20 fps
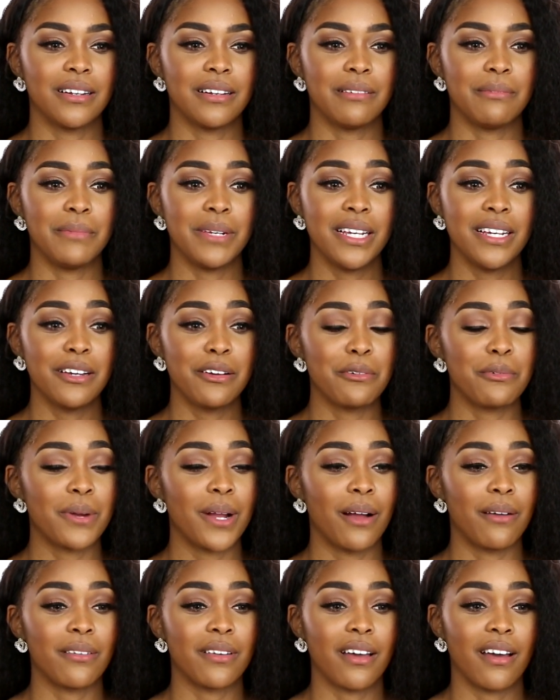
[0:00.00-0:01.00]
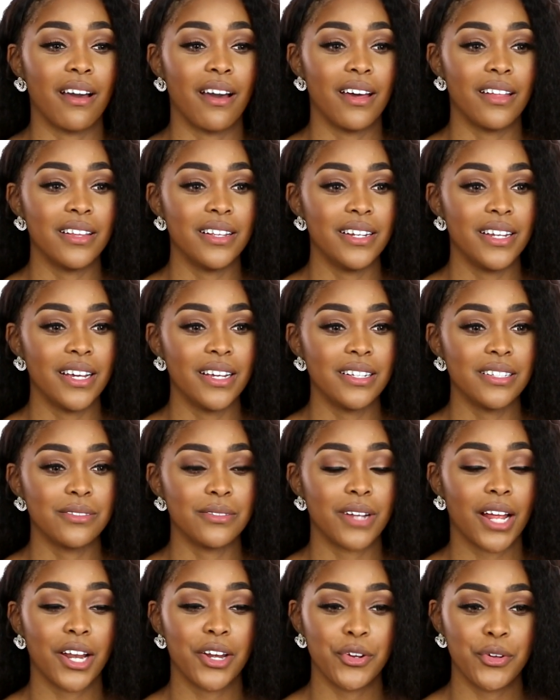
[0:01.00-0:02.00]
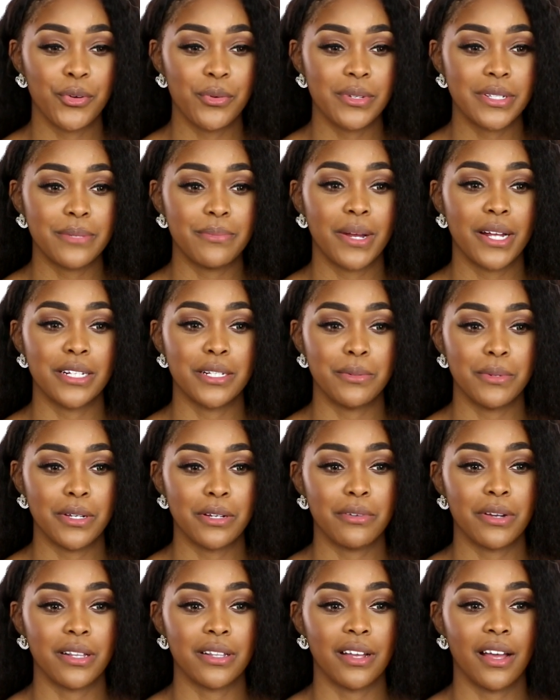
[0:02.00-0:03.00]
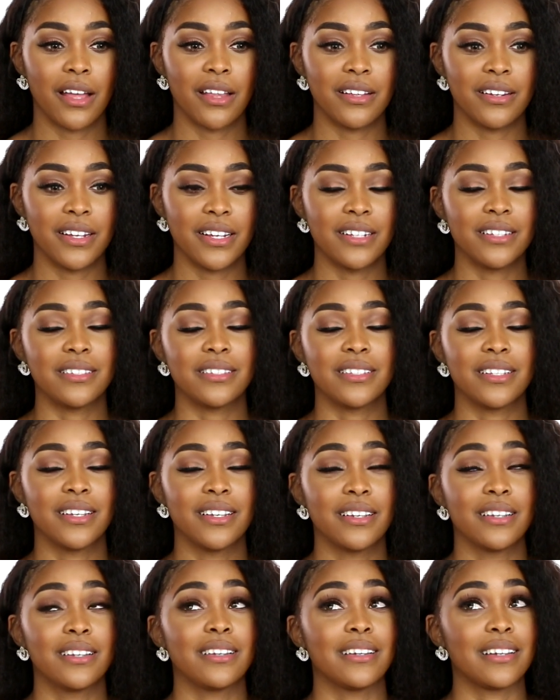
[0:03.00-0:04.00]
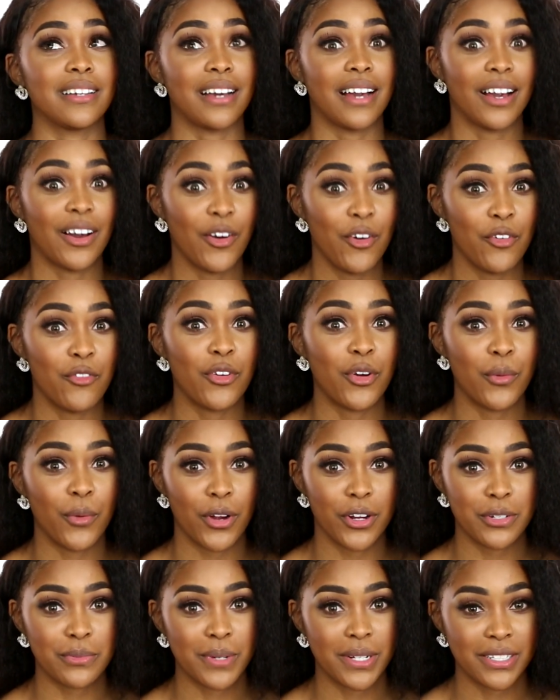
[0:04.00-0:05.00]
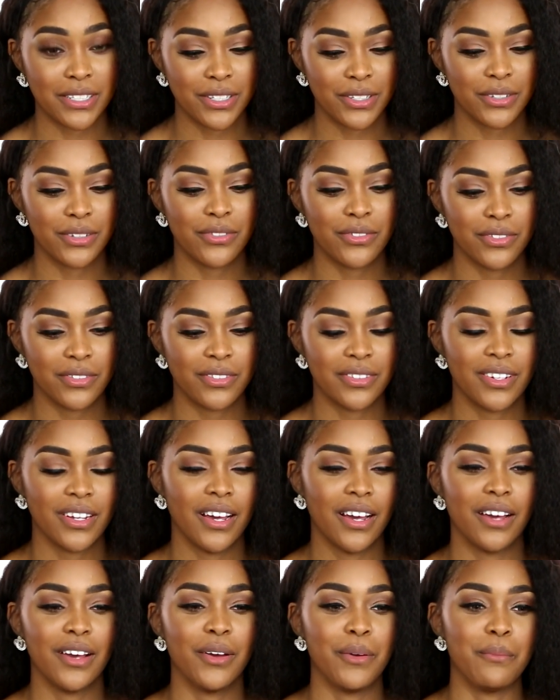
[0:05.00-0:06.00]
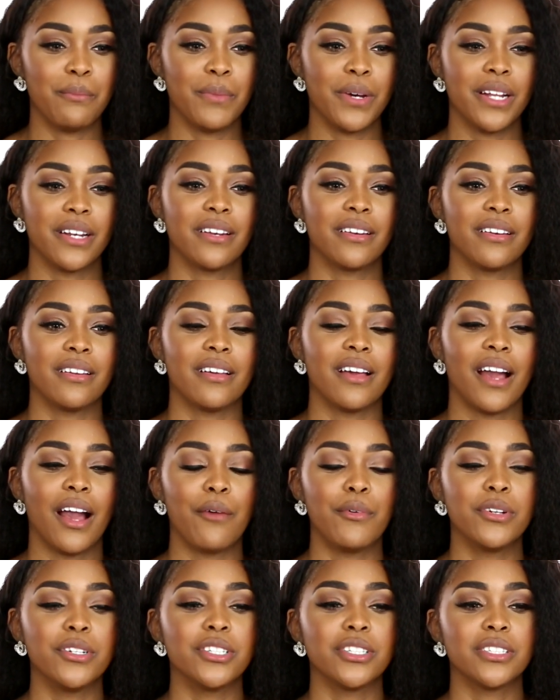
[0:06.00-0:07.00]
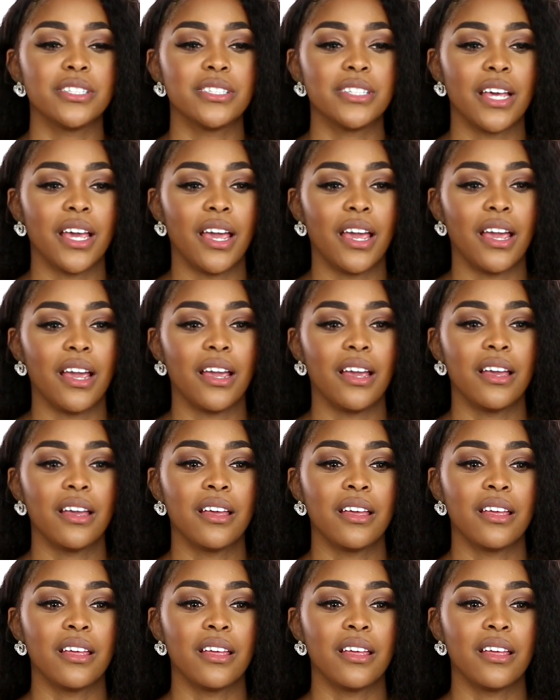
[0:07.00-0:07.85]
me around the holidays when I knew it was about to be around the holidays, I overworked myself. Um, but I would just say,